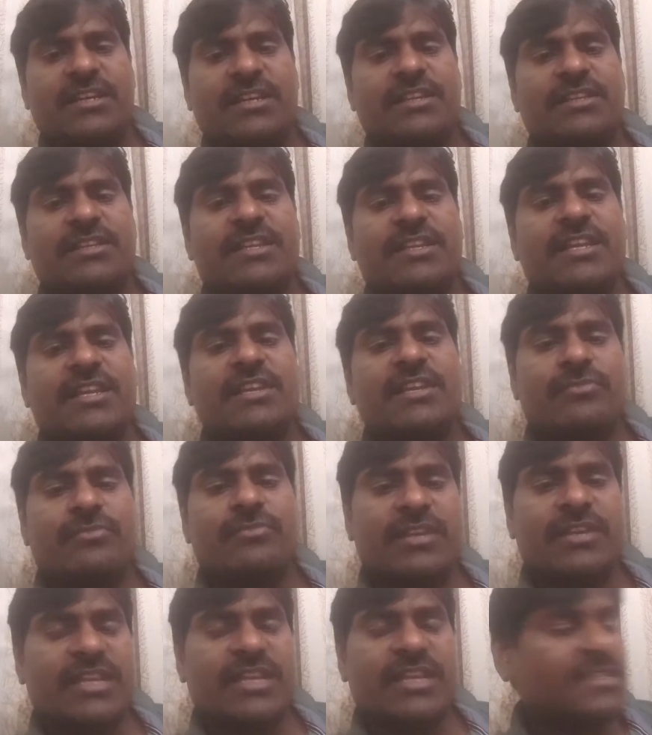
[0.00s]
there
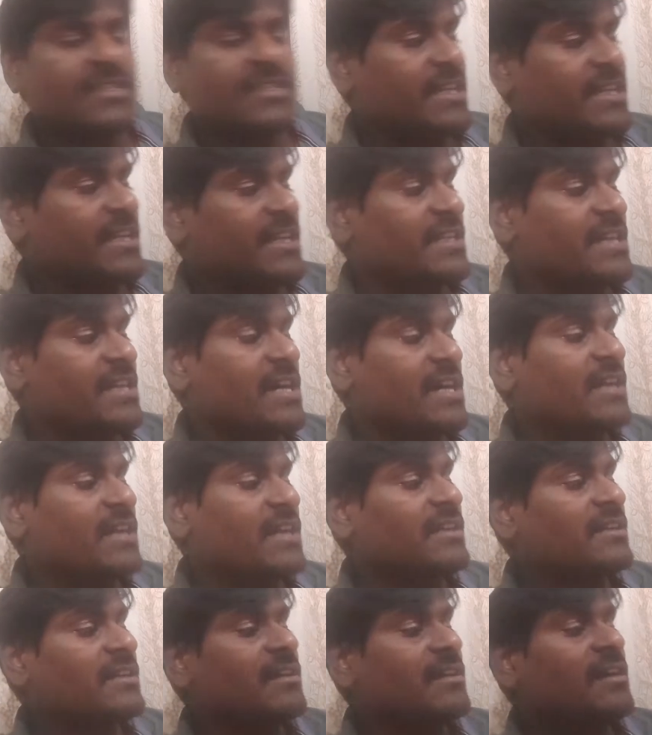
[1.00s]
we can see that